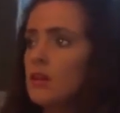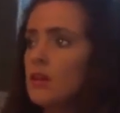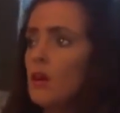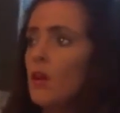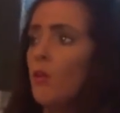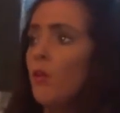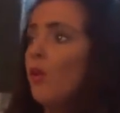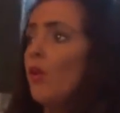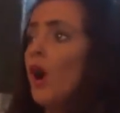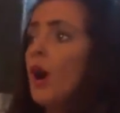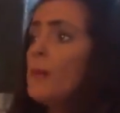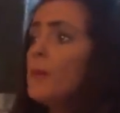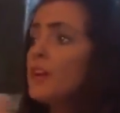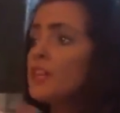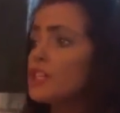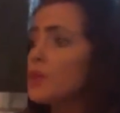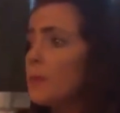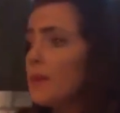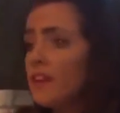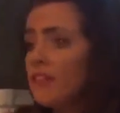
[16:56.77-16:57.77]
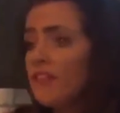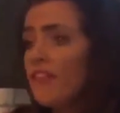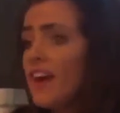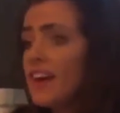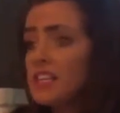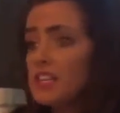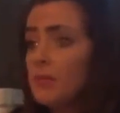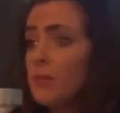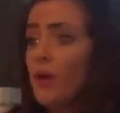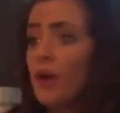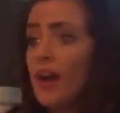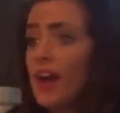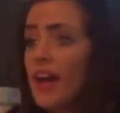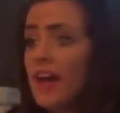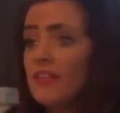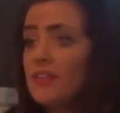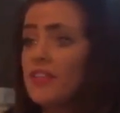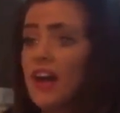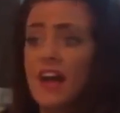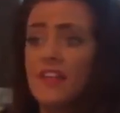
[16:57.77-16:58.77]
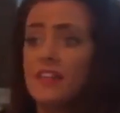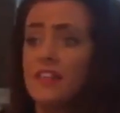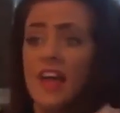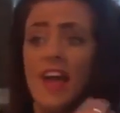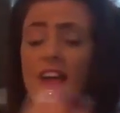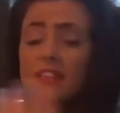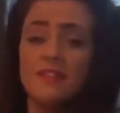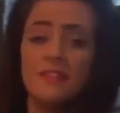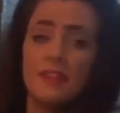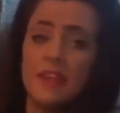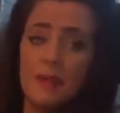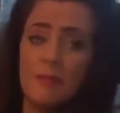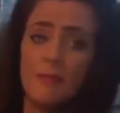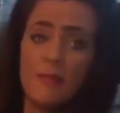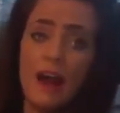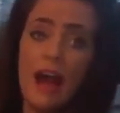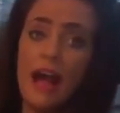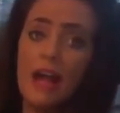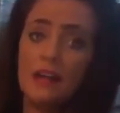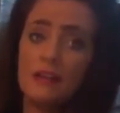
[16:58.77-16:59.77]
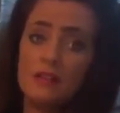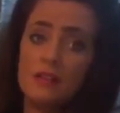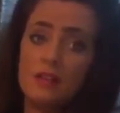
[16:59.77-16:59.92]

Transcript: Well, I must have been affected by it that then, then Brad.